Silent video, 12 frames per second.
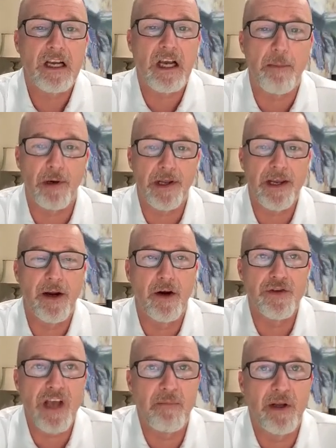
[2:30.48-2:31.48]
couple of
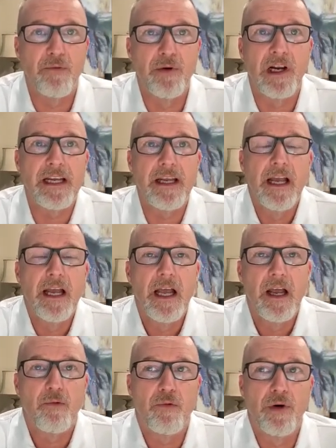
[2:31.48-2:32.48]
years I've been really
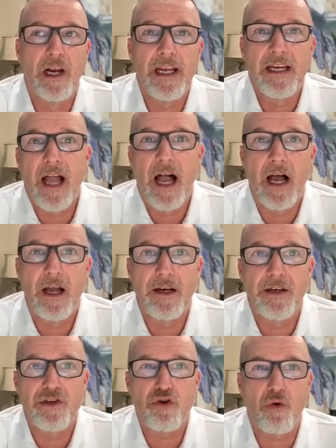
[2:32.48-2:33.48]
really uh,
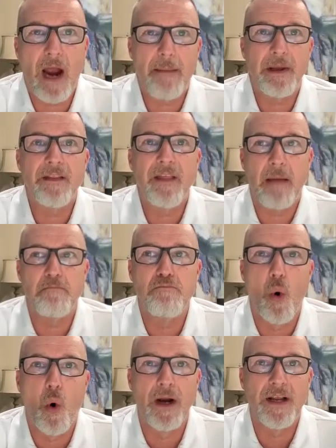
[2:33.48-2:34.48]
describing that
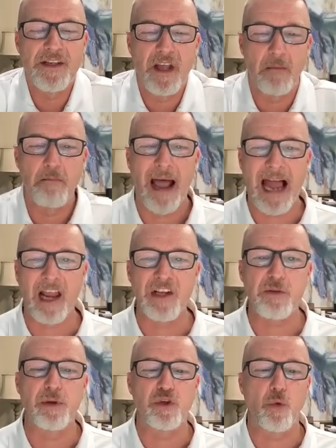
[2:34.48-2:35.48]
more as the
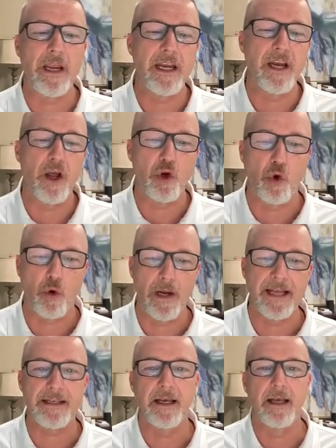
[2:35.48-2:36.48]
balance between
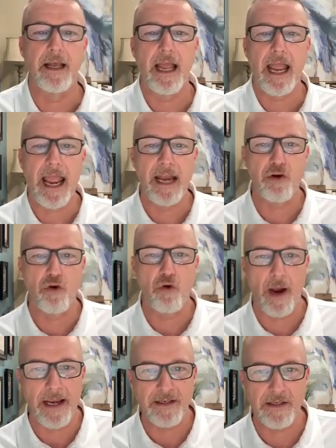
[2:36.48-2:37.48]
grit and
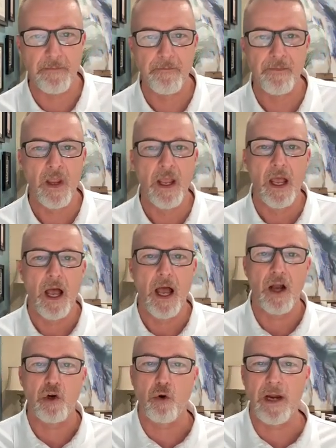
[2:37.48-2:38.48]
grace.
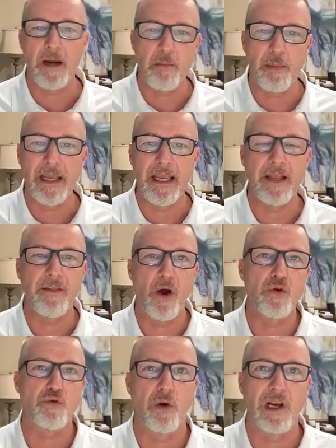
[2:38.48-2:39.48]
Uh, right. Grit being
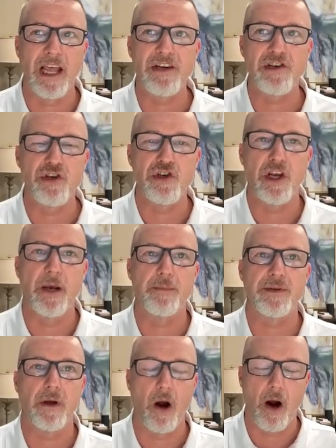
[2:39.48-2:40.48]
those
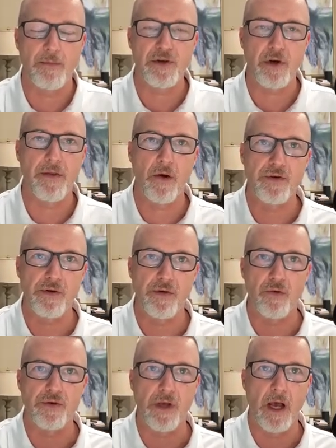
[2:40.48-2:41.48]
relationships, or I'm sorry, those
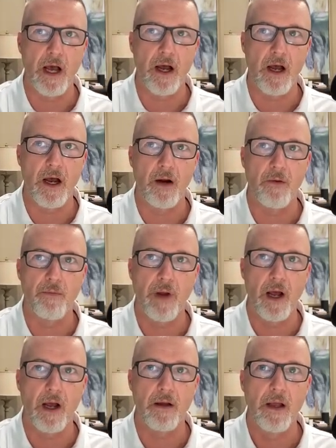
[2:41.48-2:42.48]
those uh, uh,
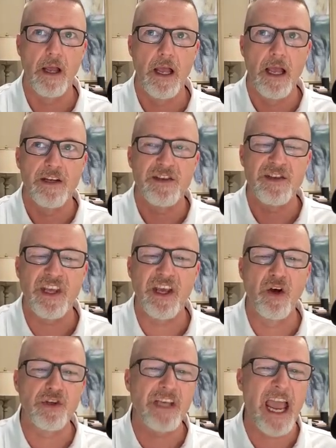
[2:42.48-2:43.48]
uh
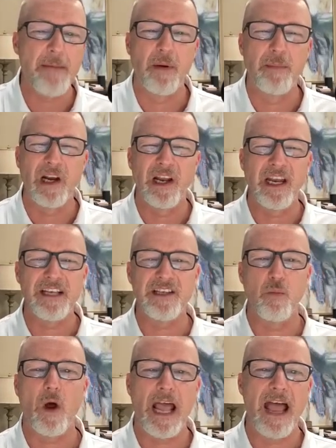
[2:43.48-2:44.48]
skills, capabilities,
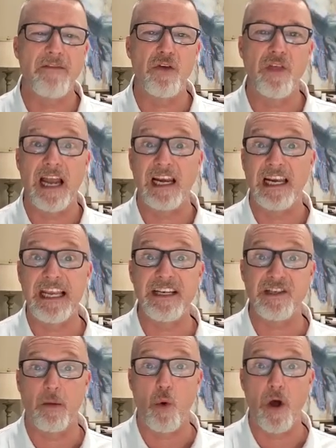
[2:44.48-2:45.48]
and what have you that
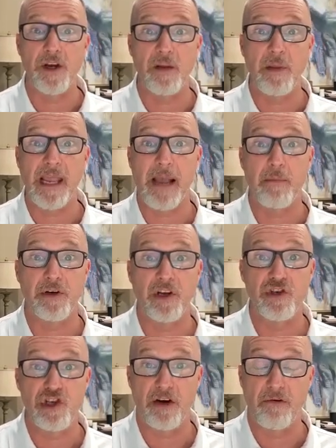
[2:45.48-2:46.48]
lead someone to be able
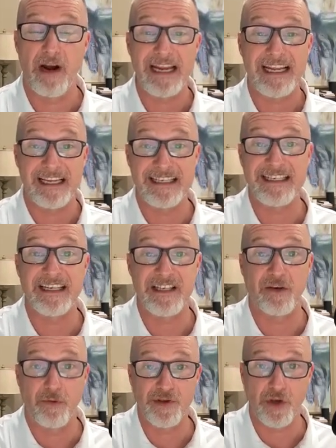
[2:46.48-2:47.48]
to generate
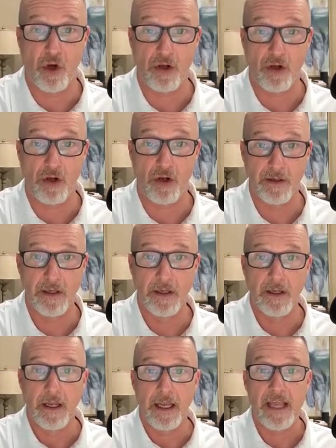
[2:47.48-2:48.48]
consistent results,
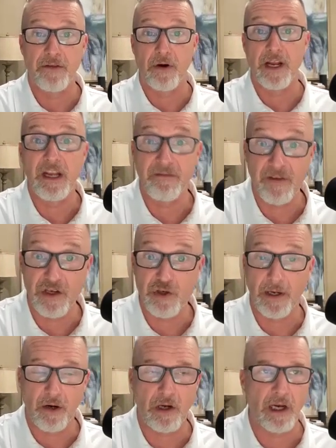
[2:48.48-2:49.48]
right. either
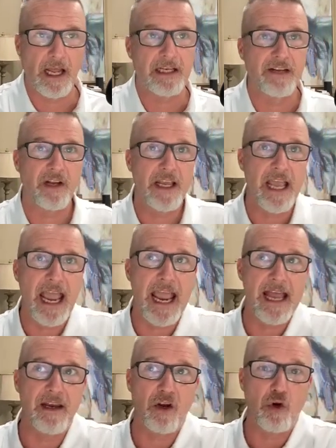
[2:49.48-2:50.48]
individually or collectively,
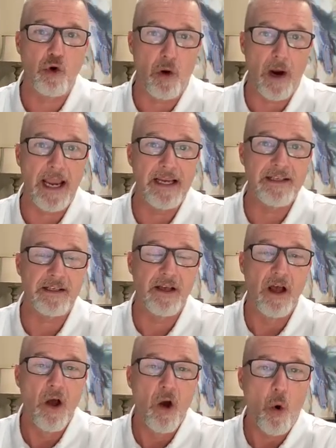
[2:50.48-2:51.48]
and grace
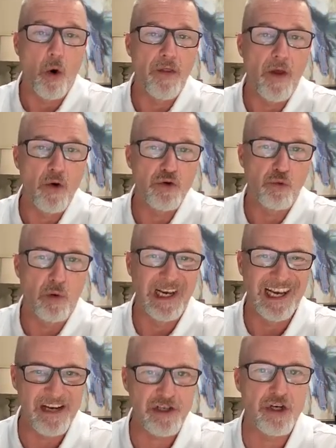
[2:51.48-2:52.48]
or those
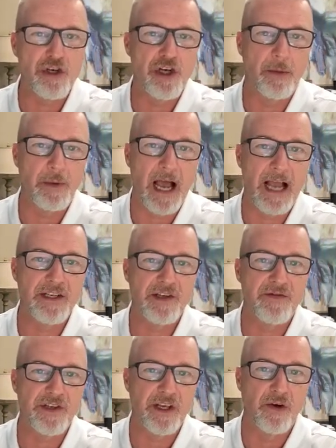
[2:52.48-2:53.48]
relationship kinds
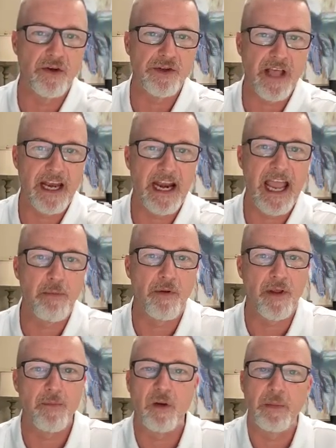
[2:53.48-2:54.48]
of skills that enable
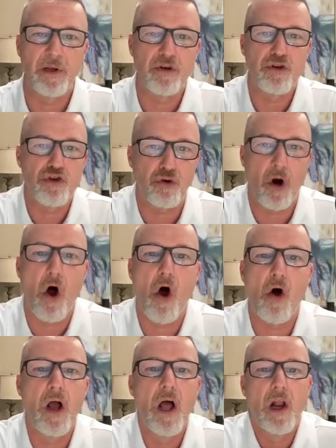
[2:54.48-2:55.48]
them to build
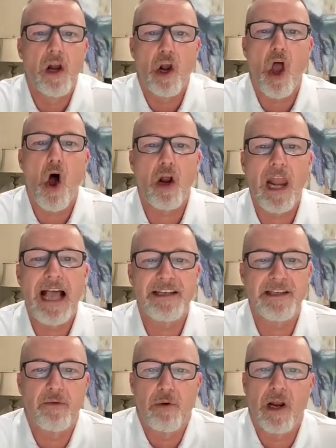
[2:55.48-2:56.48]
strong, long
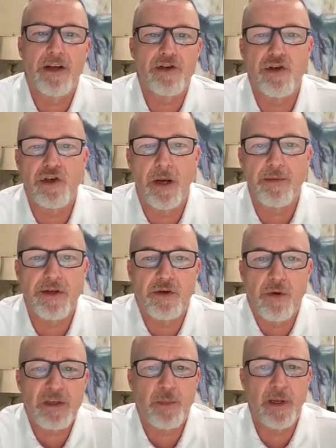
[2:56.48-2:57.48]
lasting relationships. And
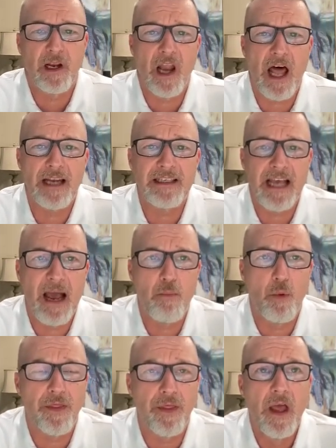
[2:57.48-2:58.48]
so I spend a lot of
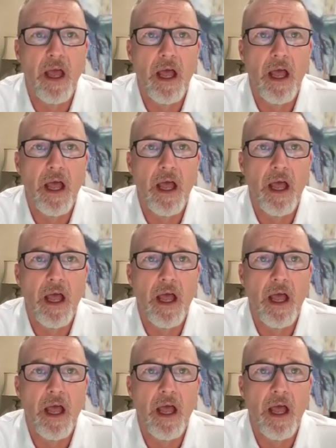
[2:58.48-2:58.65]
time with